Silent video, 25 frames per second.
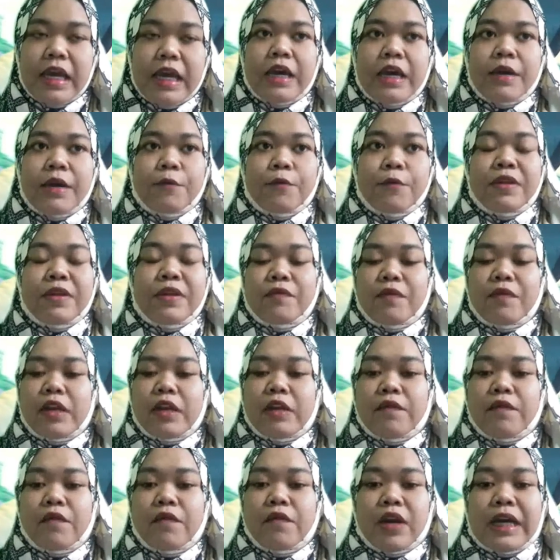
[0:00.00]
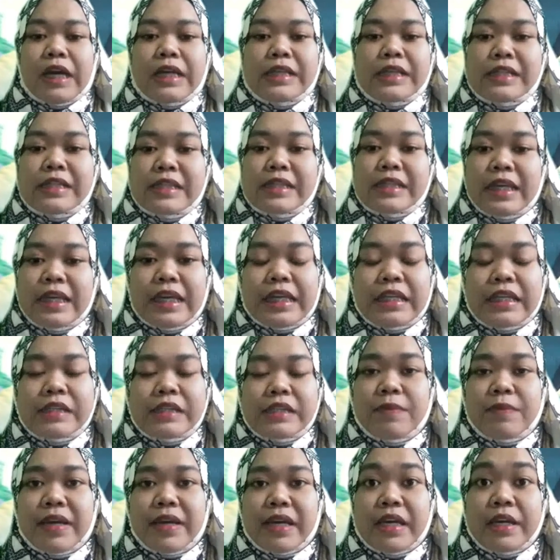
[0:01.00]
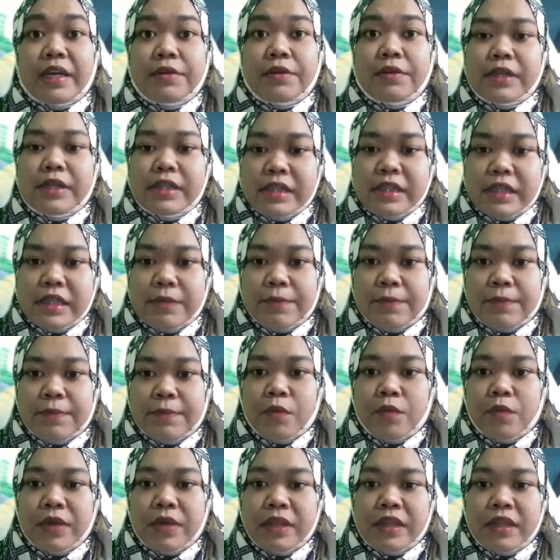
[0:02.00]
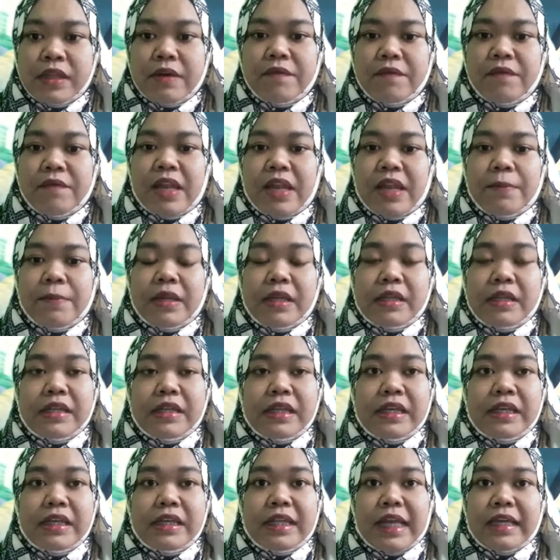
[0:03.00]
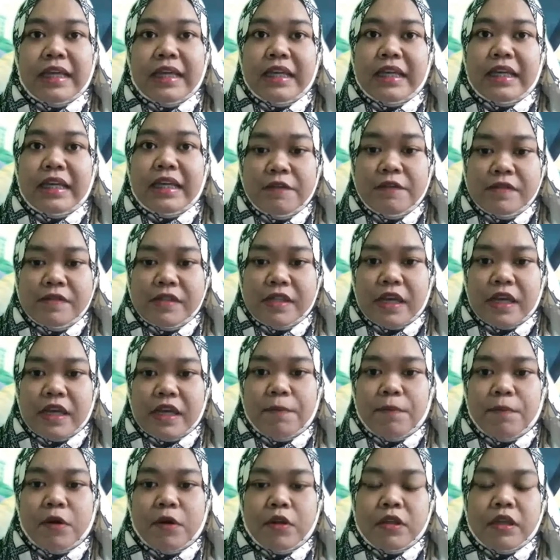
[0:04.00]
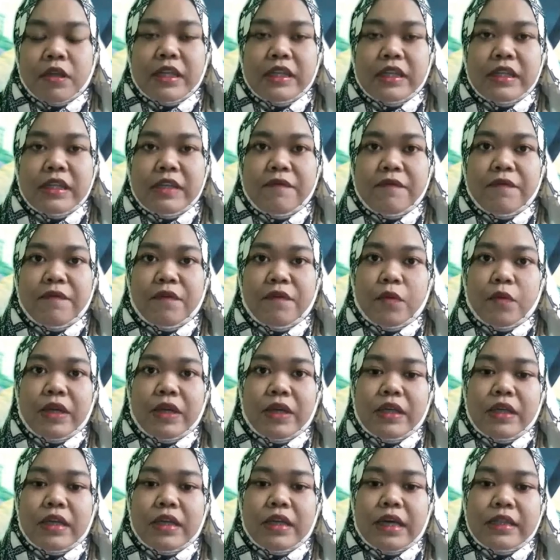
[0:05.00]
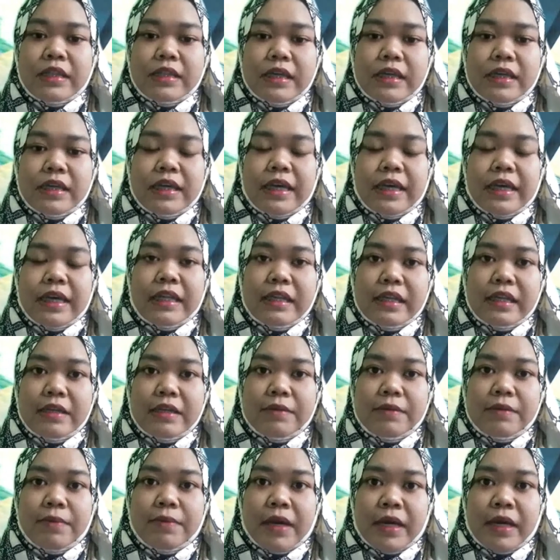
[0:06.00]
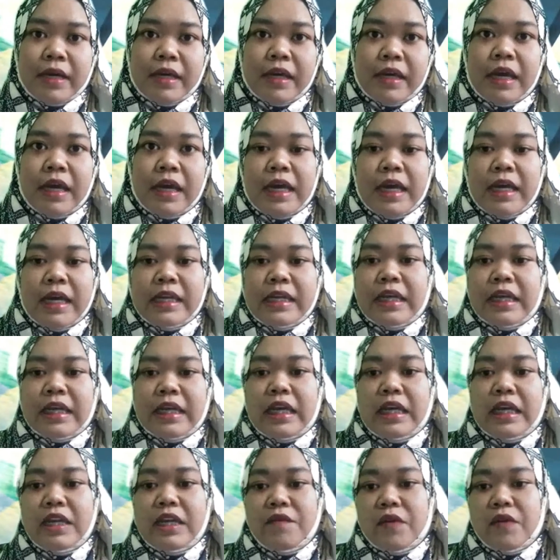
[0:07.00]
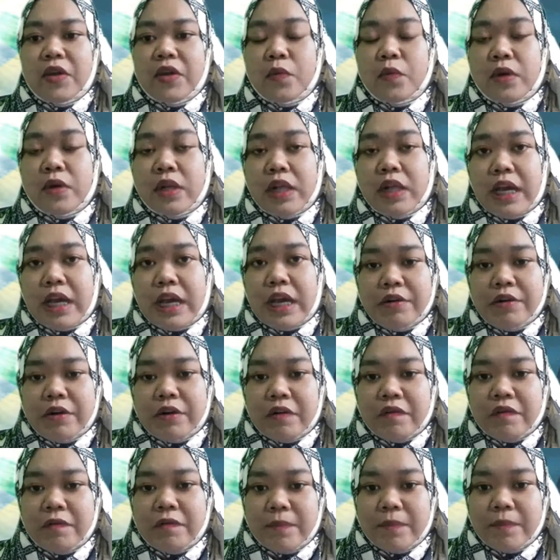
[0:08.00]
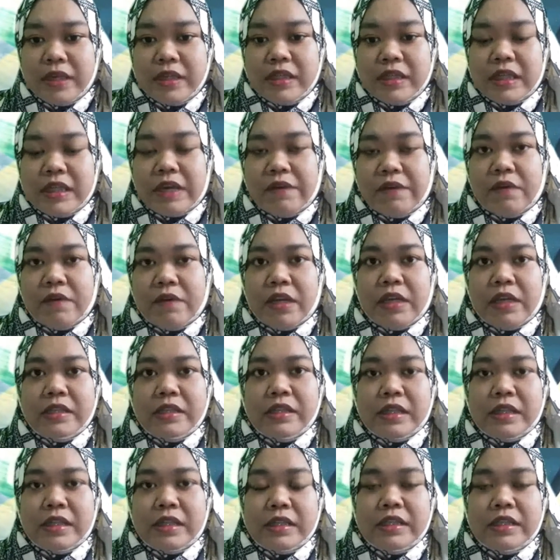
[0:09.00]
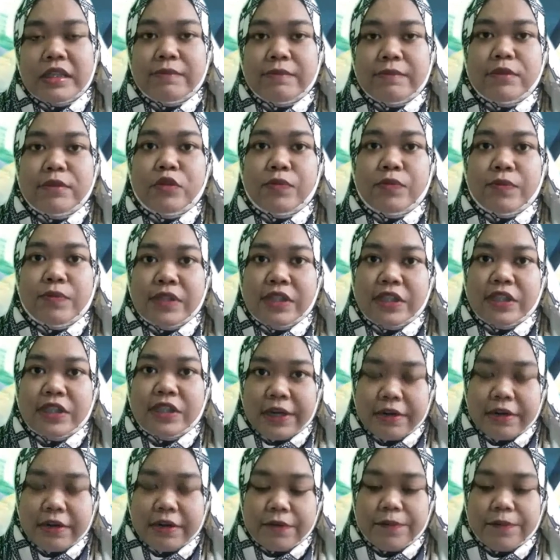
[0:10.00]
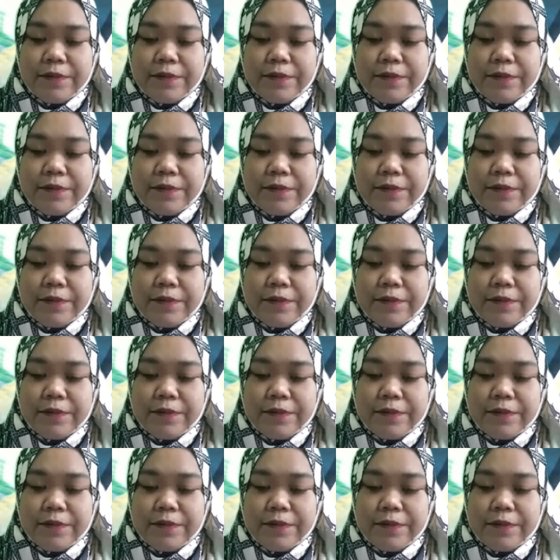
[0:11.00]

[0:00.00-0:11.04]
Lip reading: With weather forecasting, it is by increasing bandwidth availability that gives the opportunity for weather data gathered by the individual aircraft based aviation system to be shared.